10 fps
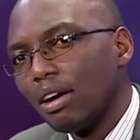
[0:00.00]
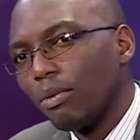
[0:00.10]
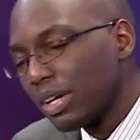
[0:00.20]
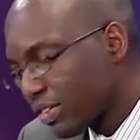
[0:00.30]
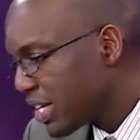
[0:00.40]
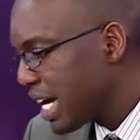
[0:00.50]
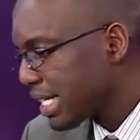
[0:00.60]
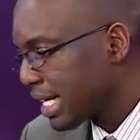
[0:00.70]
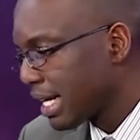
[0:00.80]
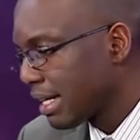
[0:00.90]
when
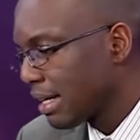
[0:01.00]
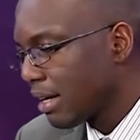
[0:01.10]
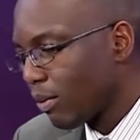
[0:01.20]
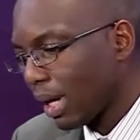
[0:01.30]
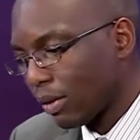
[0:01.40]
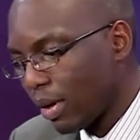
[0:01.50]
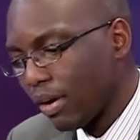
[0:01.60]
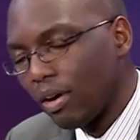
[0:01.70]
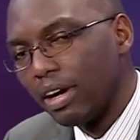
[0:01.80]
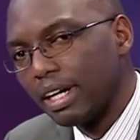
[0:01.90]
creation was
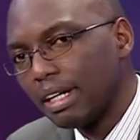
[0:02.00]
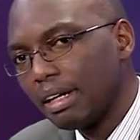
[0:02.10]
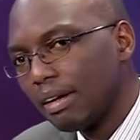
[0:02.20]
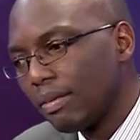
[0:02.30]
going on,